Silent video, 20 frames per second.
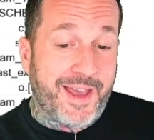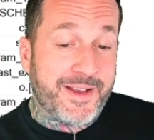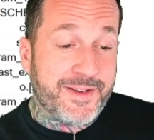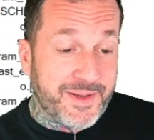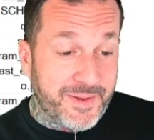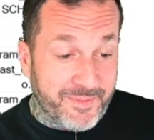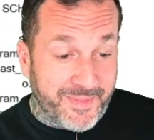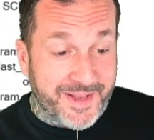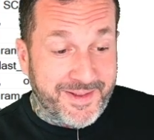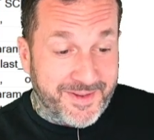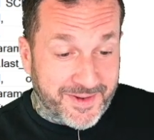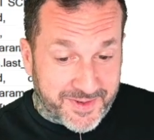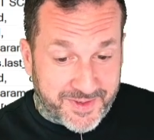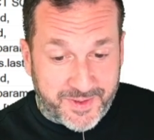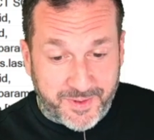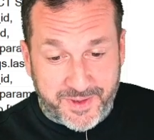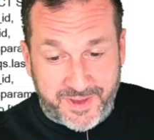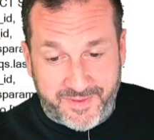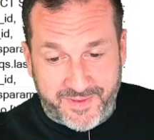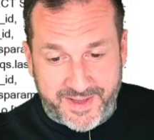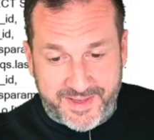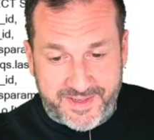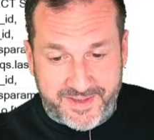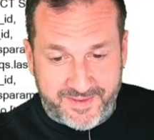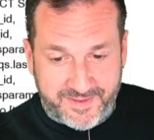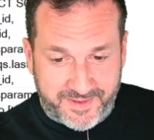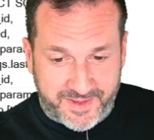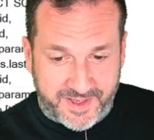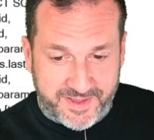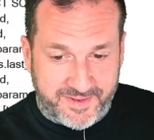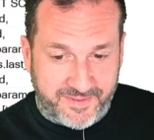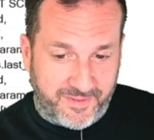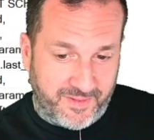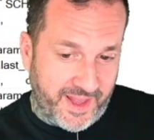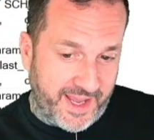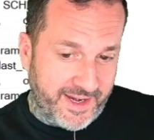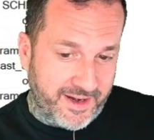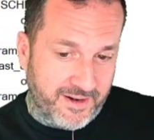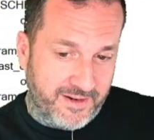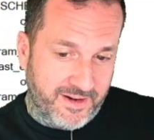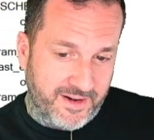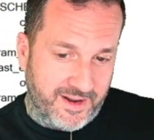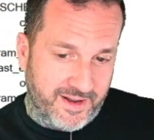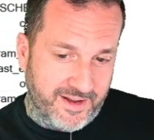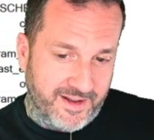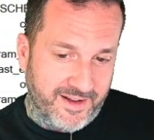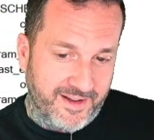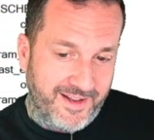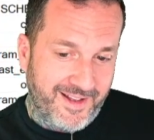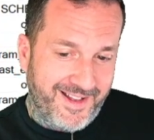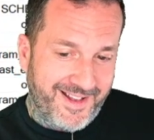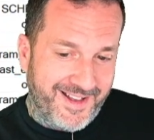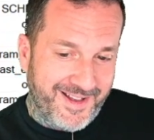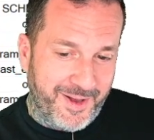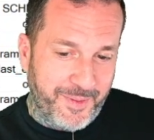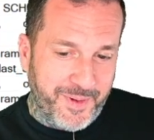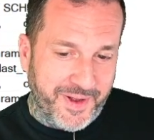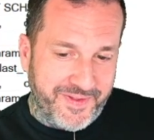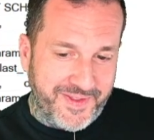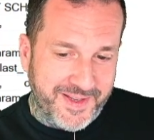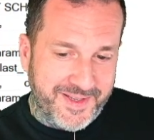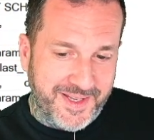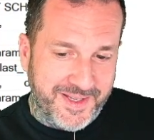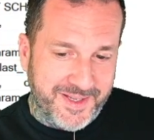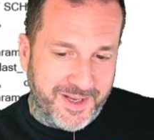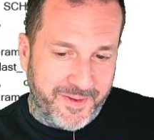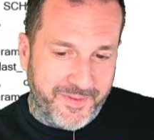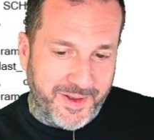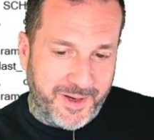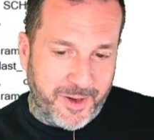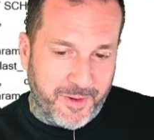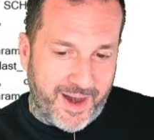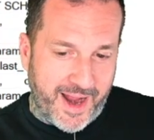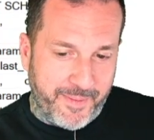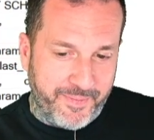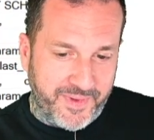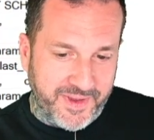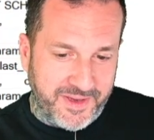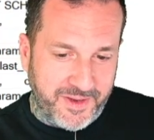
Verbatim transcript: I actually meant to show you this just later, uh, but this is all the crap